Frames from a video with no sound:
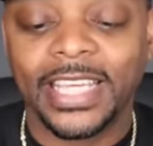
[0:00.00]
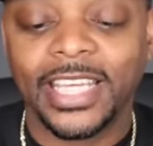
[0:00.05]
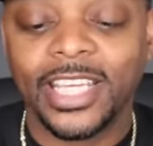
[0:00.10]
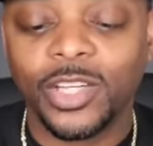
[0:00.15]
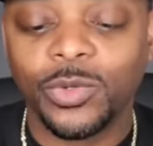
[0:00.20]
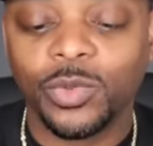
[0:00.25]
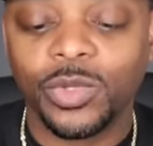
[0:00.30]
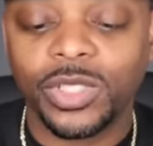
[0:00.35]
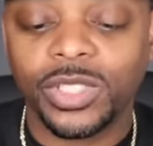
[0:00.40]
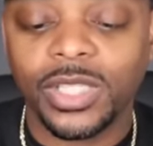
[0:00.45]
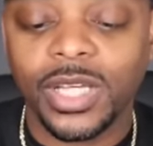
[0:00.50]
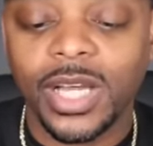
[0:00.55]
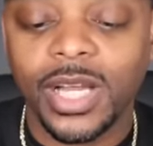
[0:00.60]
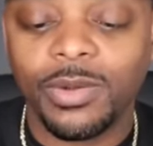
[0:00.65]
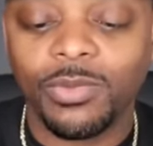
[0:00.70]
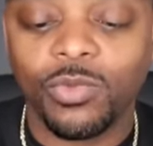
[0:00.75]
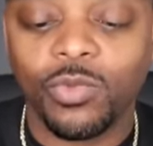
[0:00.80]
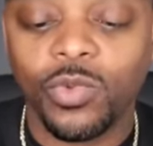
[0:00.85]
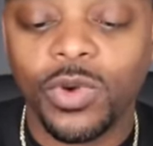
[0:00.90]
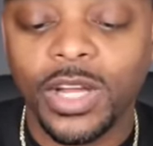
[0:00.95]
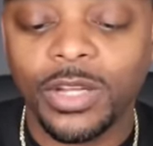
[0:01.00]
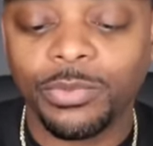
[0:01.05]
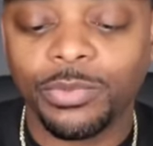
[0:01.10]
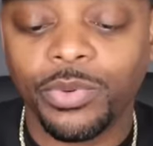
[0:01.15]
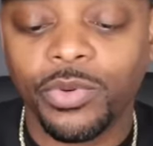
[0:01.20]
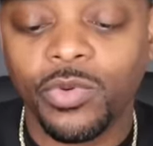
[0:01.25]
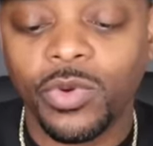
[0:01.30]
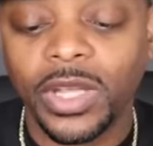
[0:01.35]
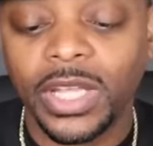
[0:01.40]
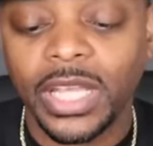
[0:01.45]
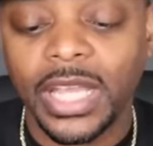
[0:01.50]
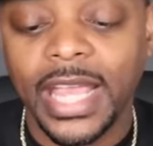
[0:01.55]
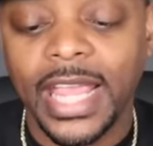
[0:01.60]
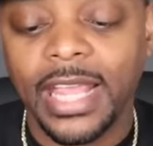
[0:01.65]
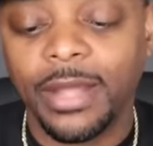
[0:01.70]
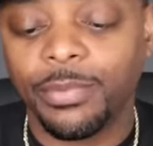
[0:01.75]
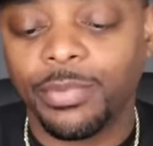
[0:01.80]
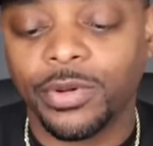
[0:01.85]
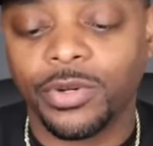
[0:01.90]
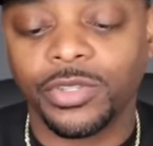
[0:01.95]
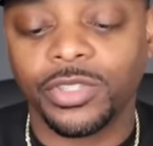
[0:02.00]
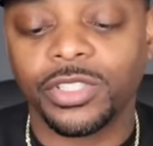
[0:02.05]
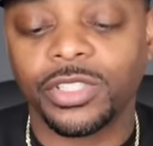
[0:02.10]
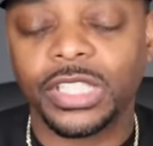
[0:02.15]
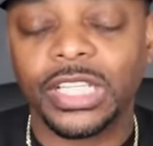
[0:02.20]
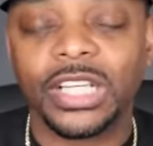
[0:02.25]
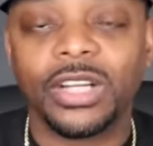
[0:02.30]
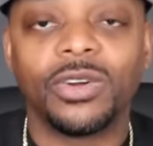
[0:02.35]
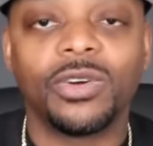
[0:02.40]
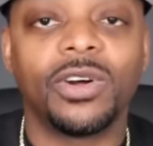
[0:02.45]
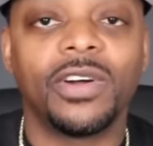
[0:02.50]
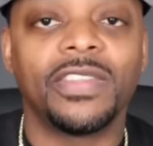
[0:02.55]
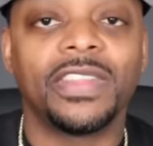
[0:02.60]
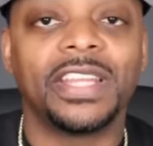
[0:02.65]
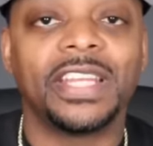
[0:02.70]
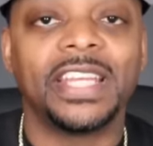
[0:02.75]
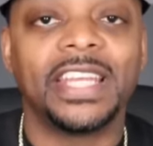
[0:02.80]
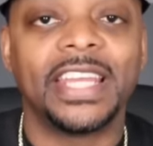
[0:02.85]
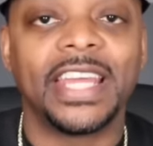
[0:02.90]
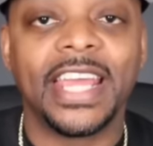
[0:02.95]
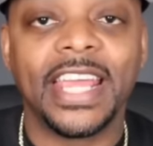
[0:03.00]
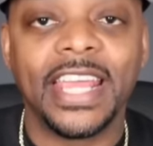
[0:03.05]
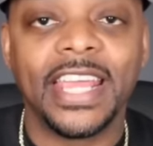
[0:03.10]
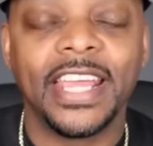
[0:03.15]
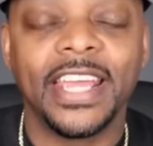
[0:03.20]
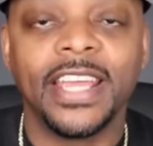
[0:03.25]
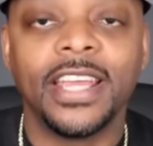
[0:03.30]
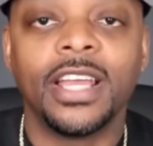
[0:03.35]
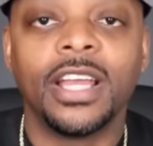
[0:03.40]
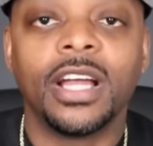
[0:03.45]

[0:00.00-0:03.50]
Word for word: it was up 1.8% on the day.